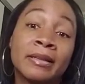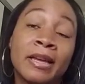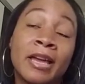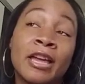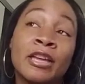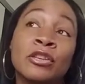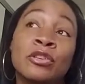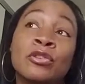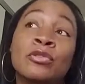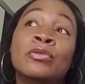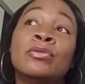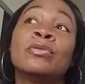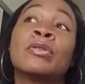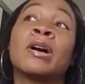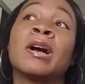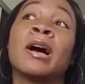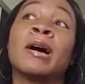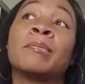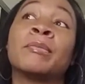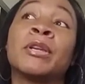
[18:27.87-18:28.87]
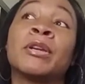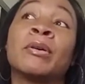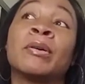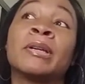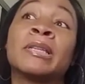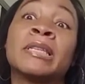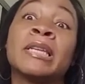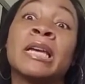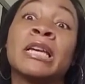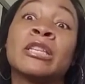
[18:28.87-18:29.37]
and you coming
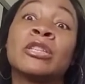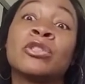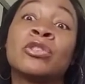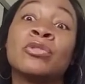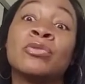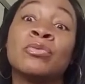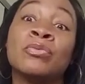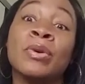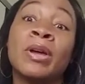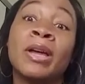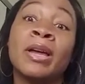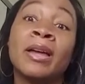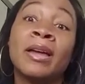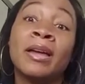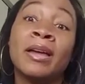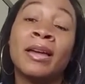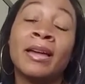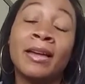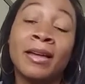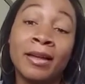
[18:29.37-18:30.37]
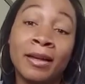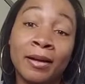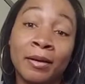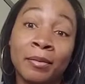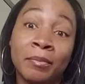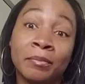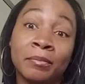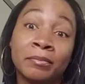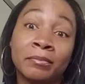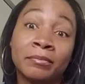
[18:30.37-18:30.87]
on to
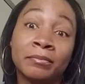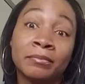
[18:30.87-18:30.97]
him